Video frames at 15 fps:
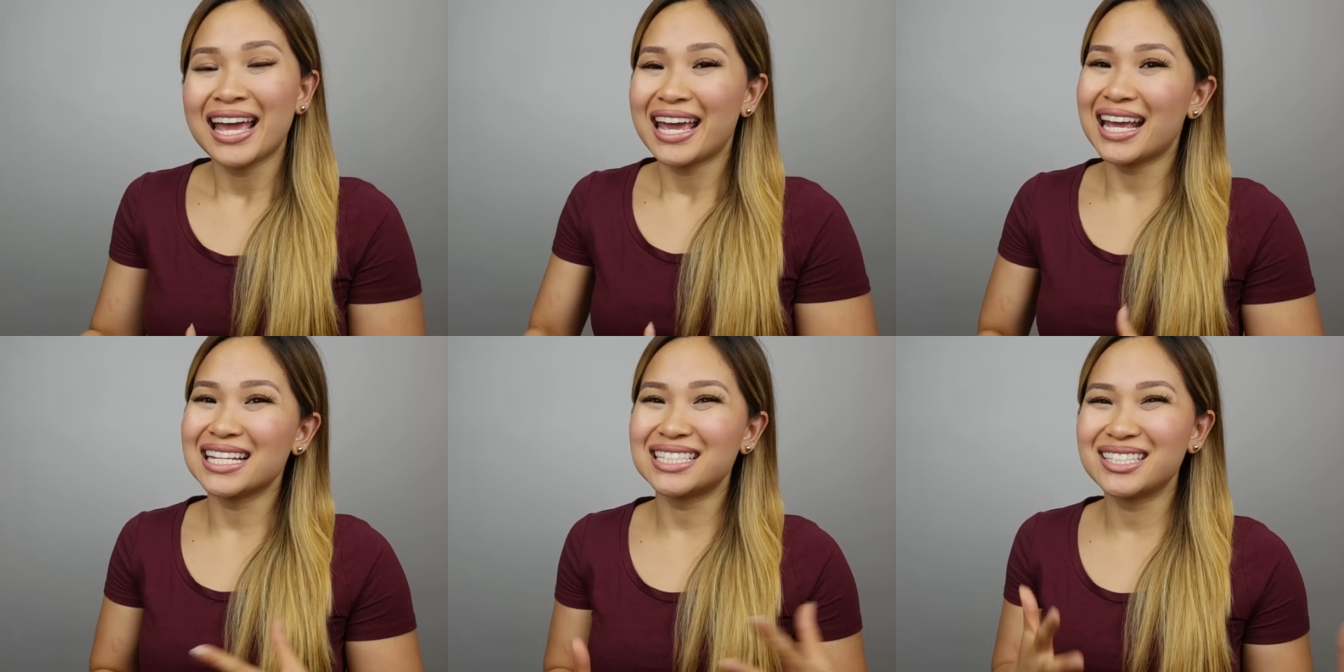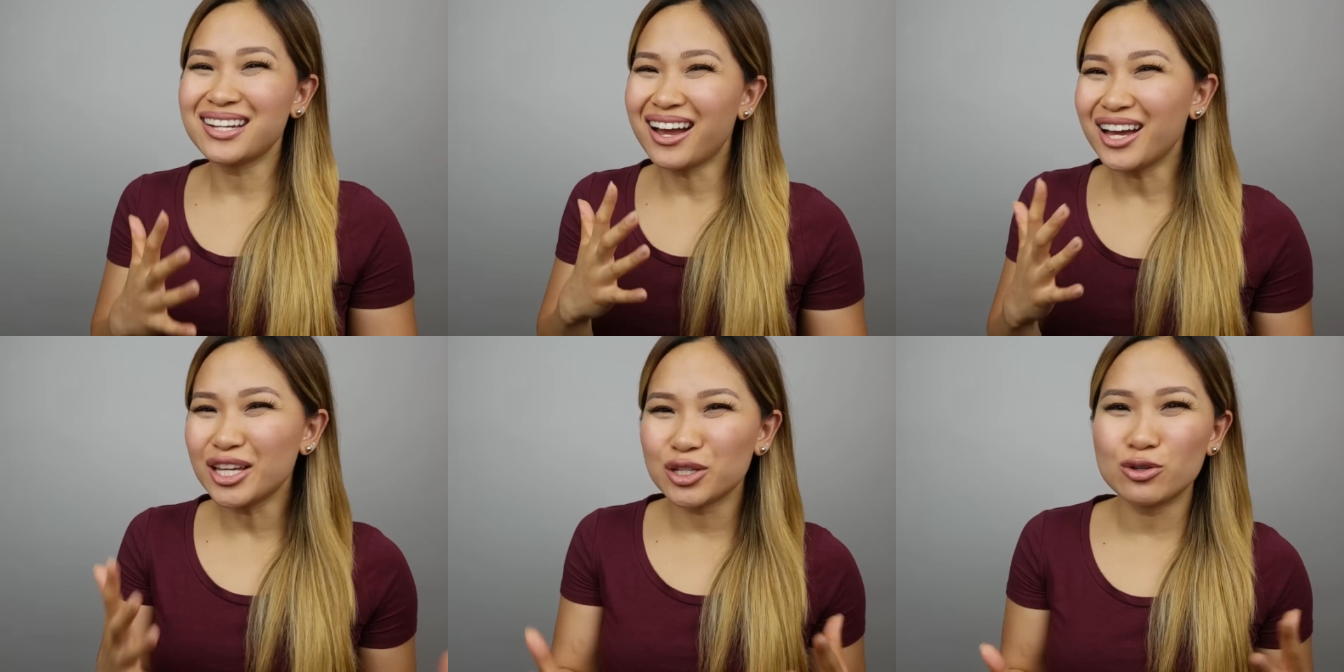it's
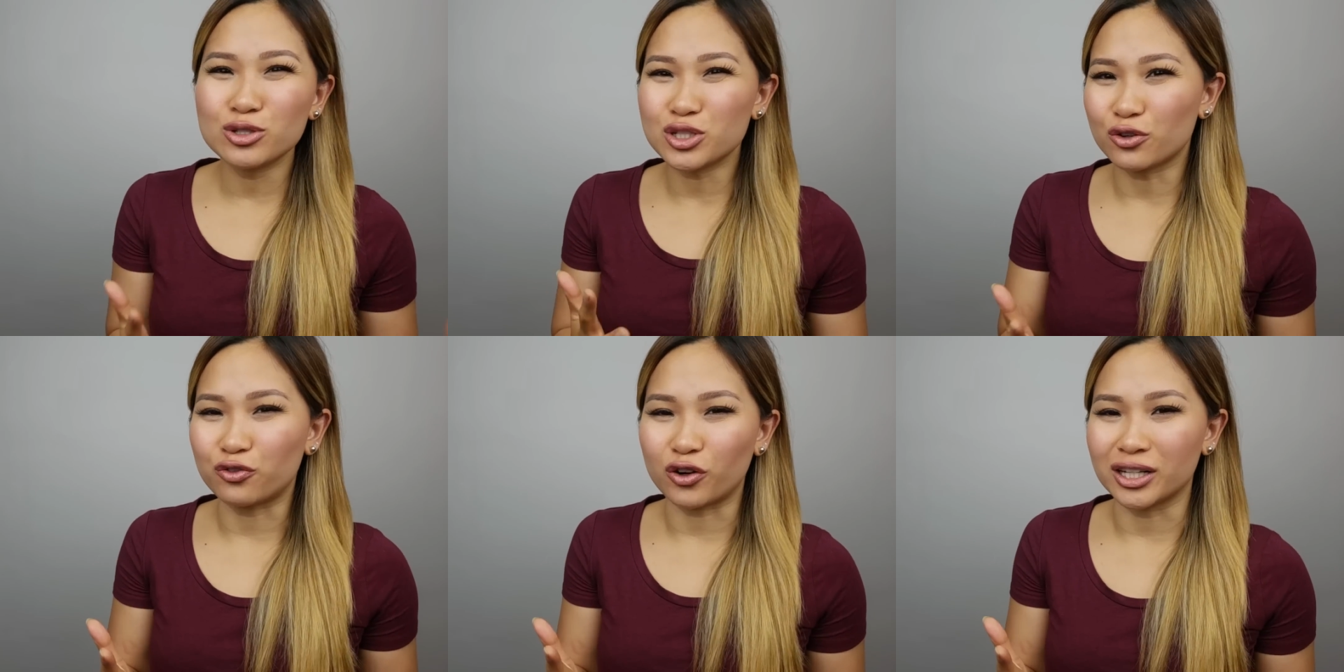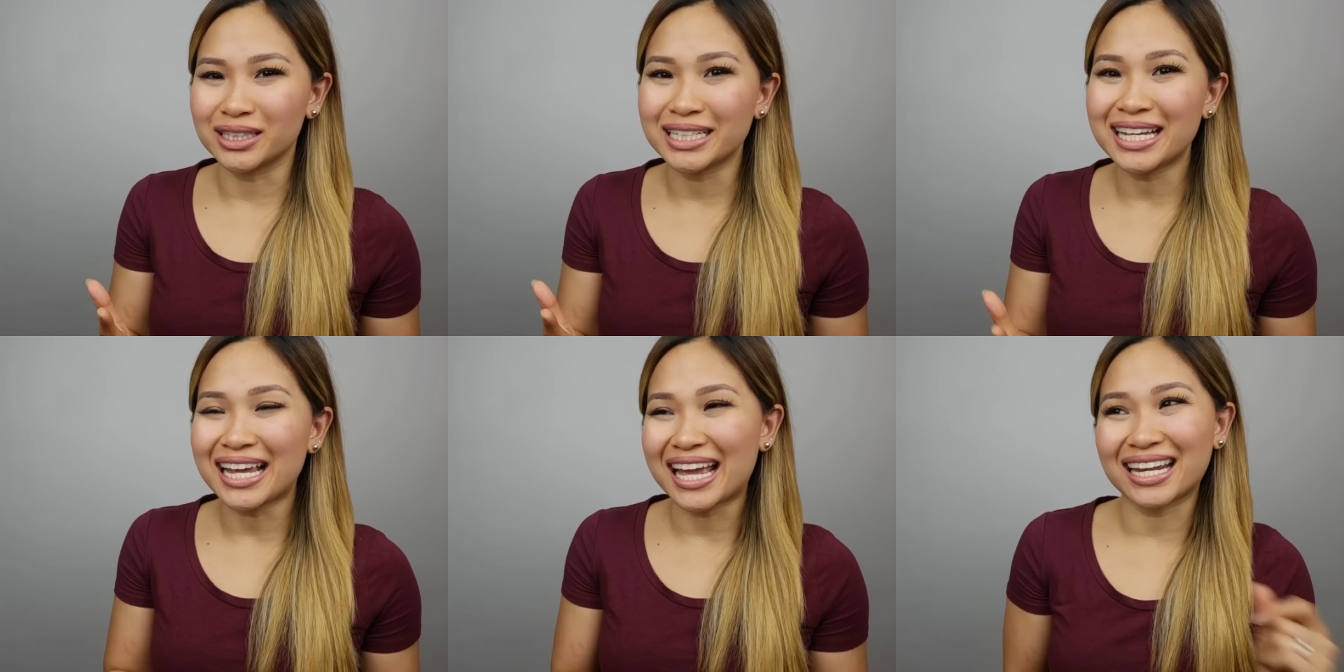not
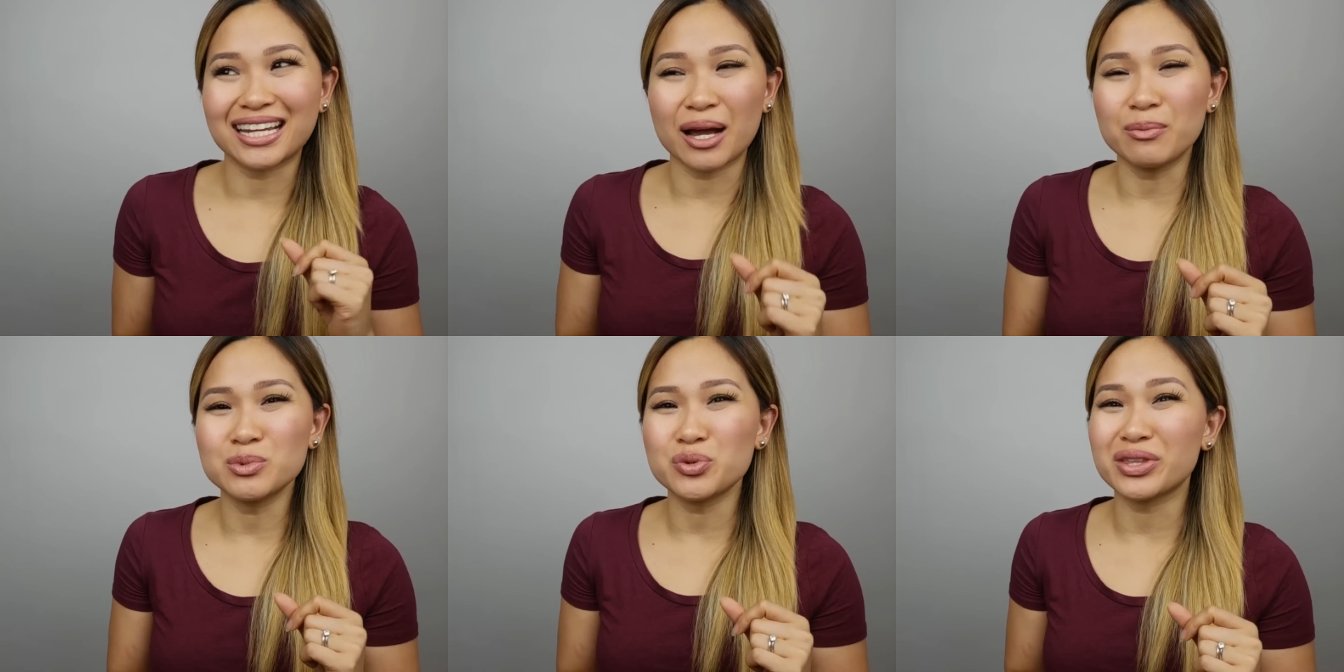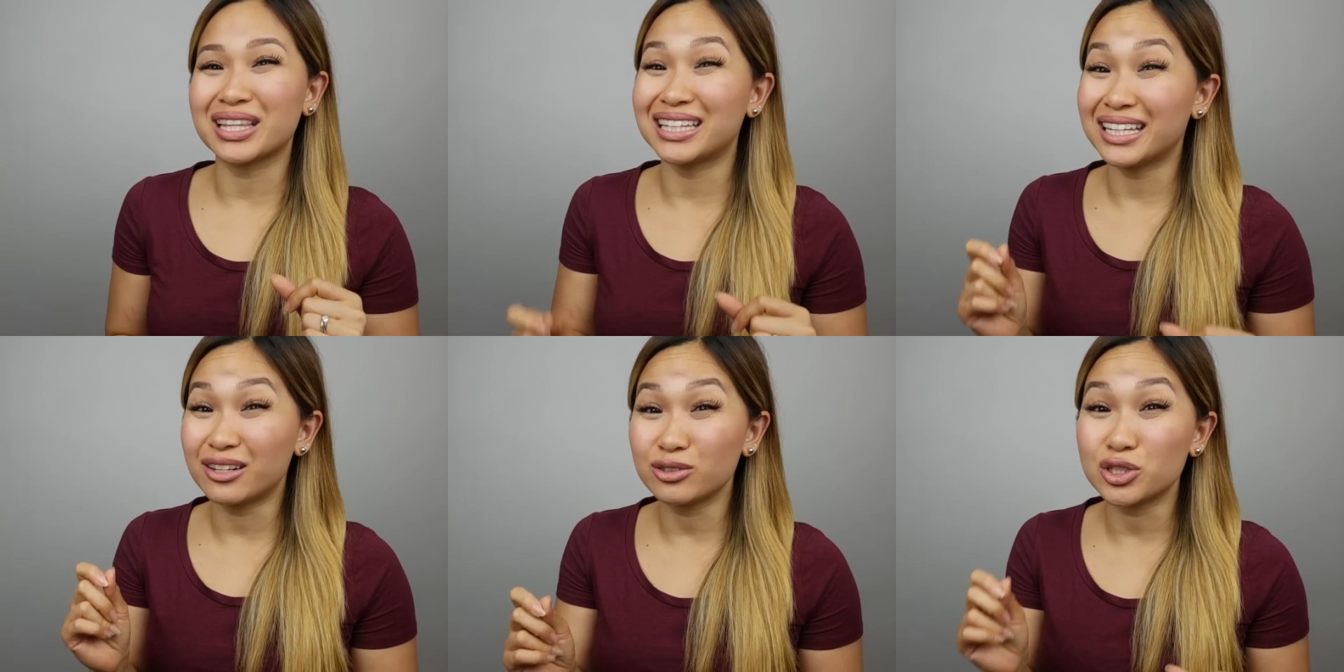user-friendly and comes with
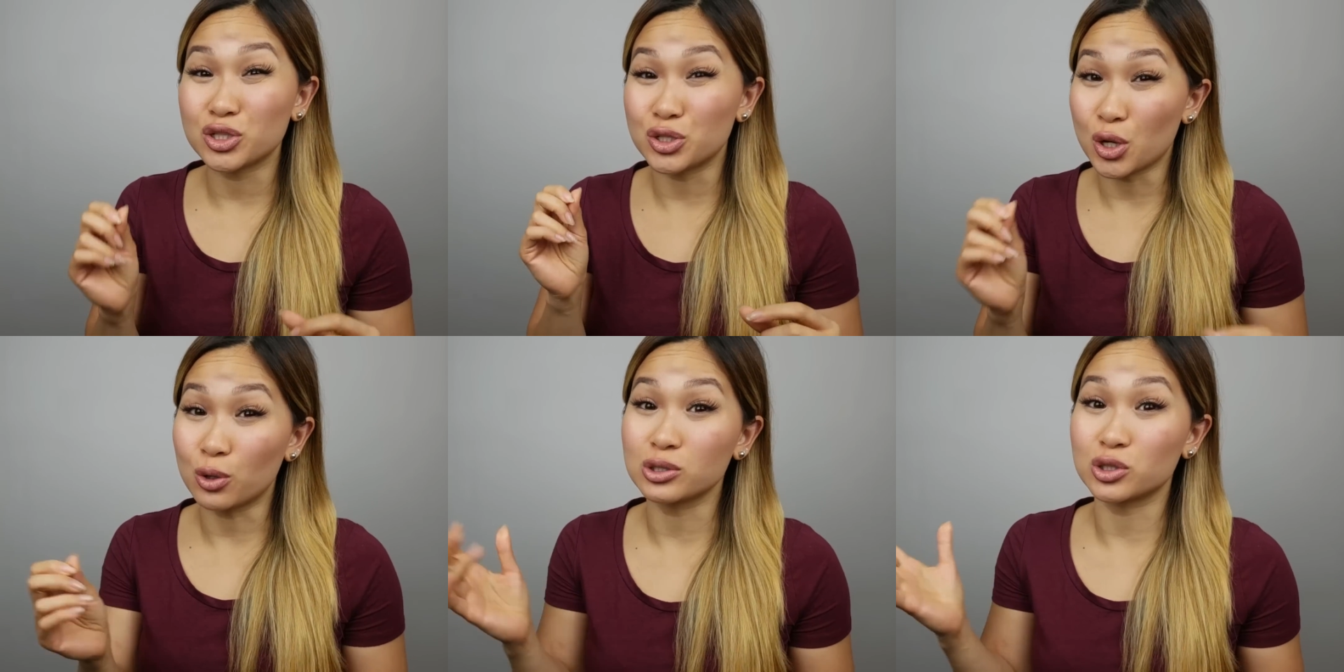little to no